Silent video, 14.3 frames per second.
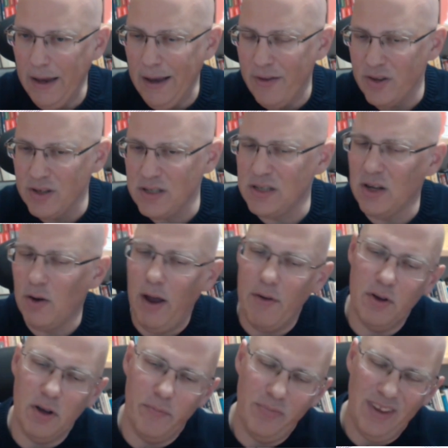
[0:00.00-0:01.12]
This is,
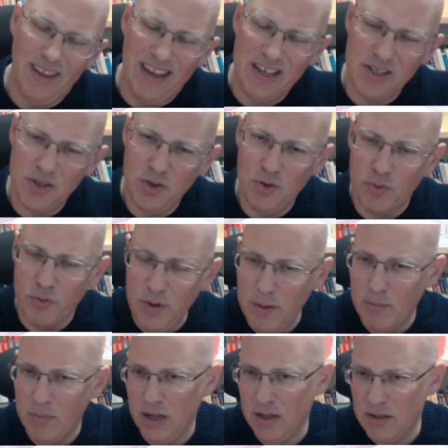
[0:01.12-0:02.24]
however,
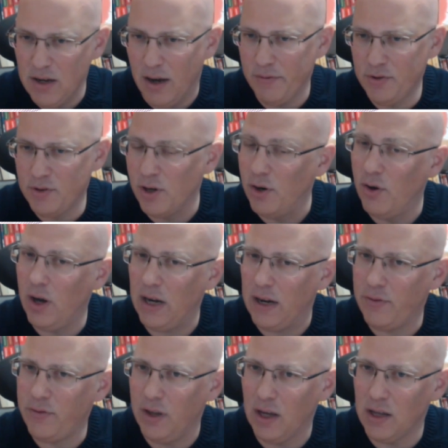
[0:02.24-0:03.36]
extremely tough to learn, I
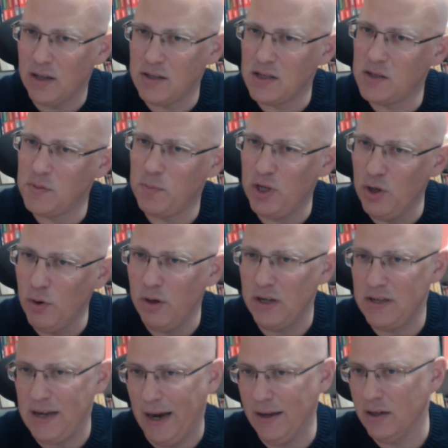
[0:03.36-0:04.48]
think. It's purely
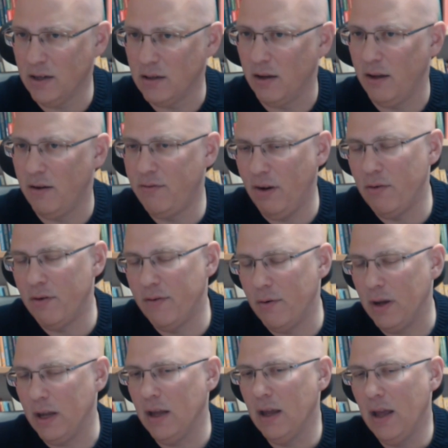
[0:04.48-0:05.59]
tactical and very,
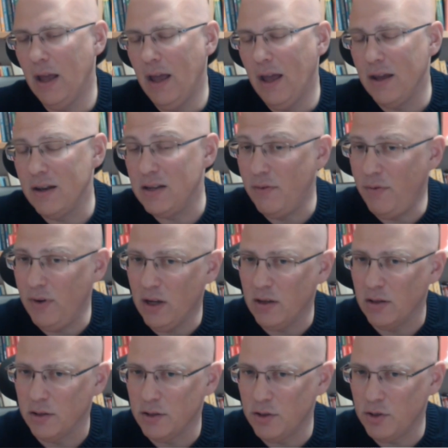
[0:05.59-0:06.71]
very
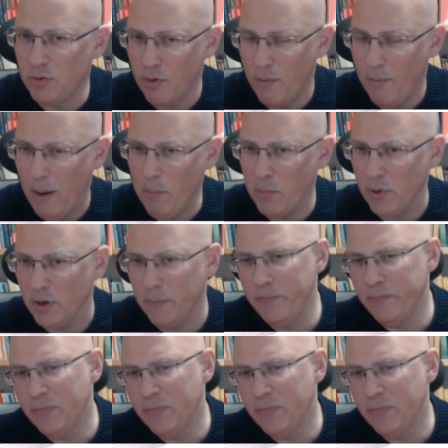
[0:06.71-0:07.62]
difficult to remember.